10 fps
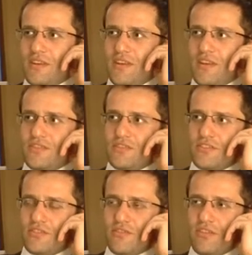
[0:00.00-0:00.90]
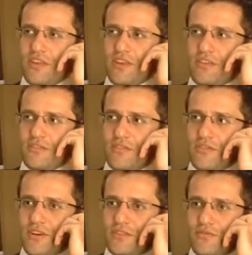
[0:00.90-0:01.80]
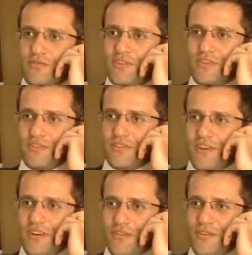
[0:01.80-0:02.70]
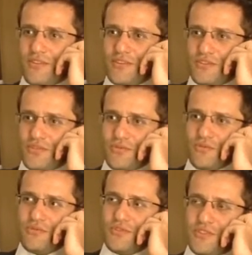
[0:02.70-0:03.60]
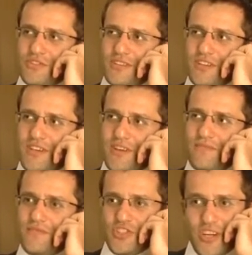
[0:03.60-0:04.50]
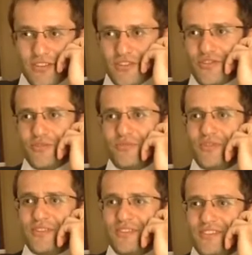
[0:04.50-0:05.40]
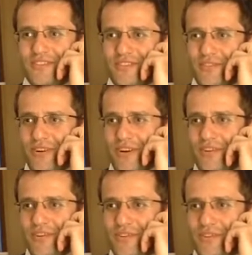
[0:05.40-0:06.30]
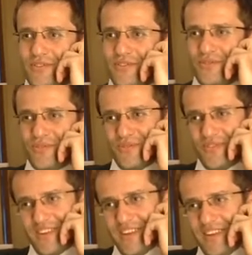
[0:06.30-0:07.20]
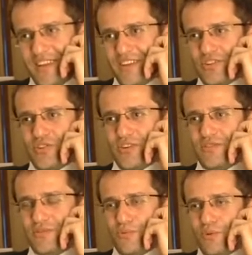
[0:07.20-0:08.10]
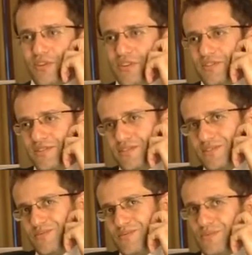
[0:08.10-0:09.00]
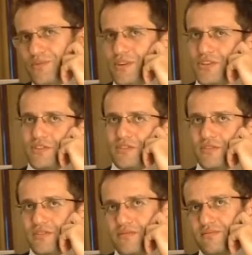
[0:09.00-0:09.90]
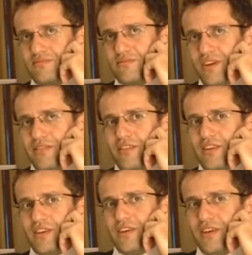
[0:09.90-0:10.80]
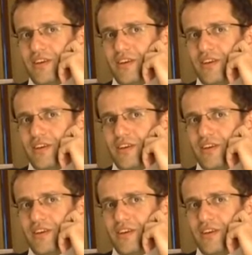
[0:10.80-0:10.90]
it's a thing you got to feel. Are you going to just challenge your opponent, or are you going to try to avoid his preparation? And I think